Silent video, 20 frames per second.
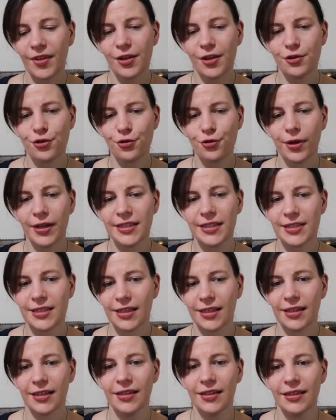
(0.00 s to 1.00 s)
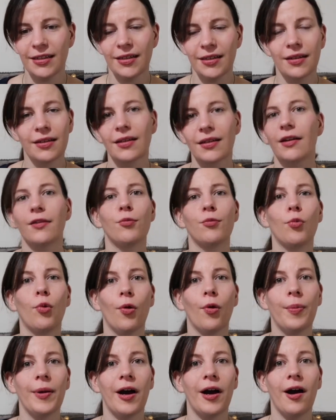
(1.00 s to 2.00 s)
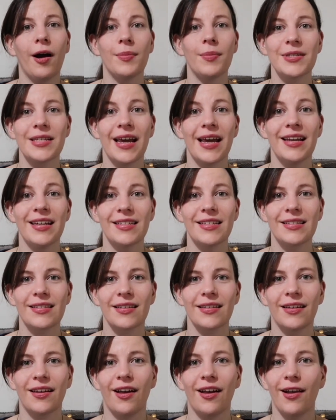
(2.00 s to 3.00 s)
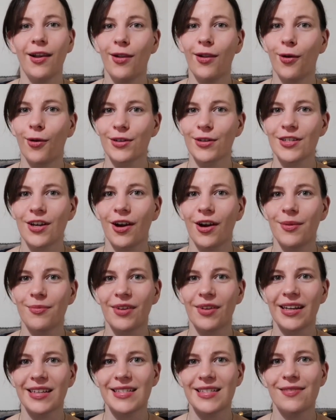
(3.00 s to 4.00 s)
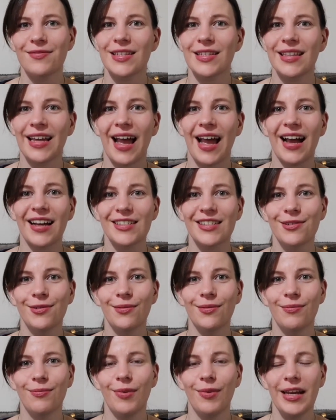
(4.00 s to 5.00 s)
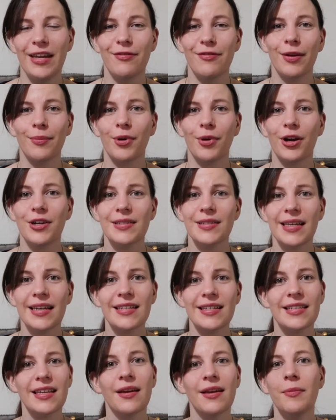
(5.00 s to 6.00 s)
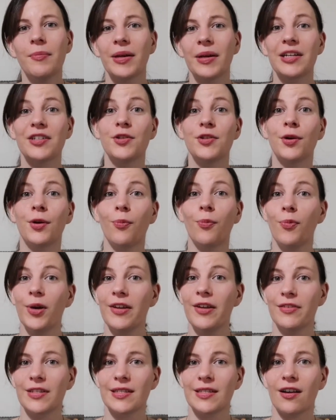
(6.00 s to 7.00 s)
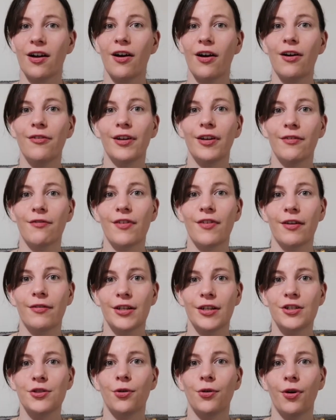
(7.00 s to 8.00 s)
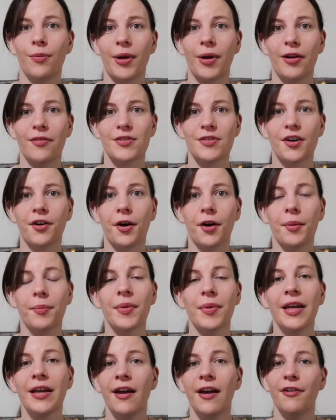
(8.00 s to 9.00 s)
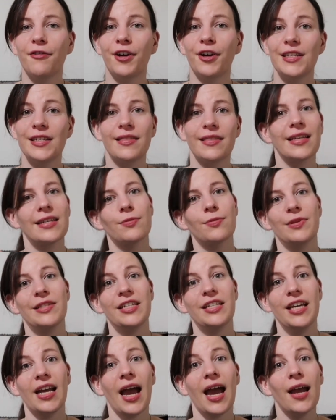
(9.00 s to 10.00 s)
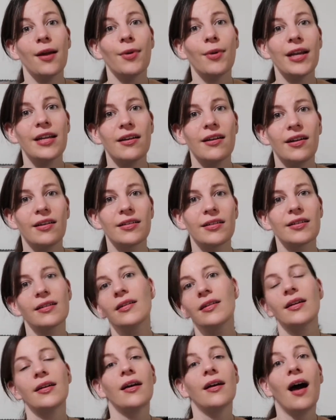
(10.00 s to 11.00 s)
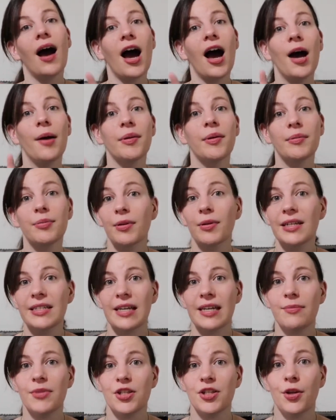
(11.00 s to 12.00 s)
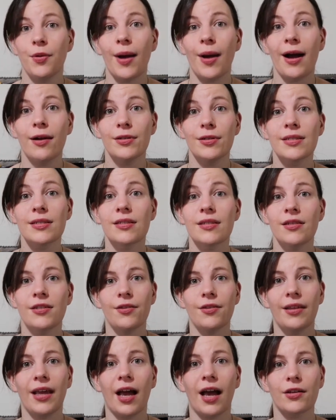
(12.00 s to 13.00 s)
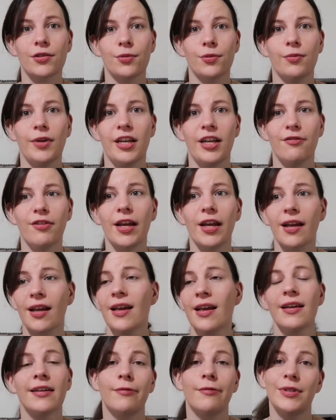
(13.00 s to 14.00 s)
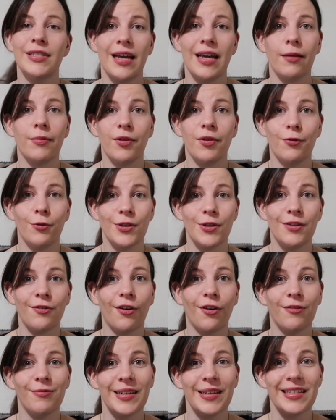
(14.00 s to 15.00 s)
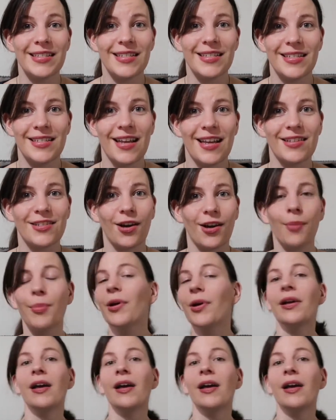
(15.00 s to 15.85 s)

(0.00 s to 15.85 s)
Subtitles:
trying to kind of warp it up takes a long time relative to the actual weaving process, because you can weave a scarf in a very short amount of time. If I did this with DK weight yarn, it'd probably take me 2 hours to do the actual weaving. It would take me 45 minutes to set up.